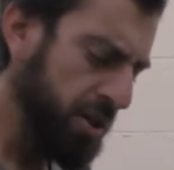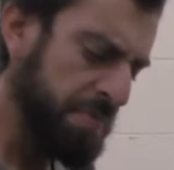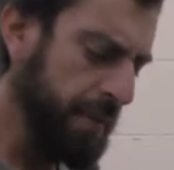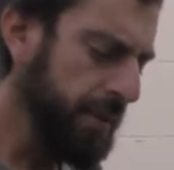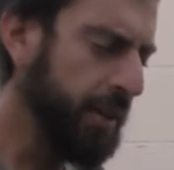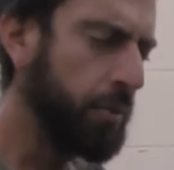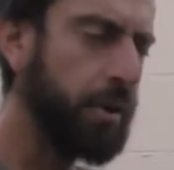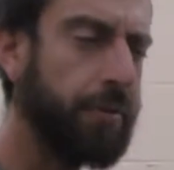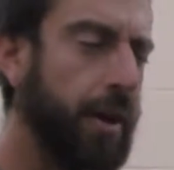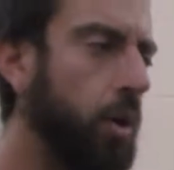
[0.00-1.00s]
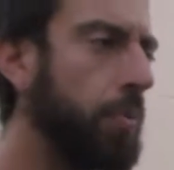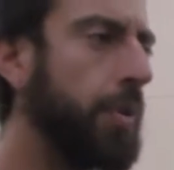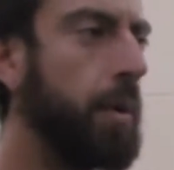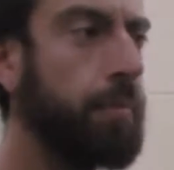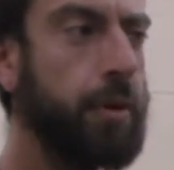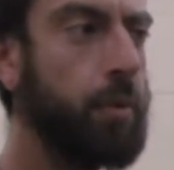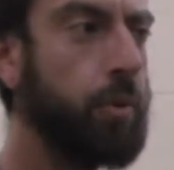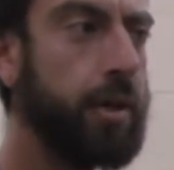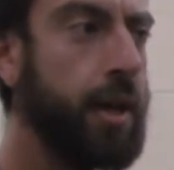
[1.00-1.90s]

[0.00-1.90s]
Maybe it would have helped them. They would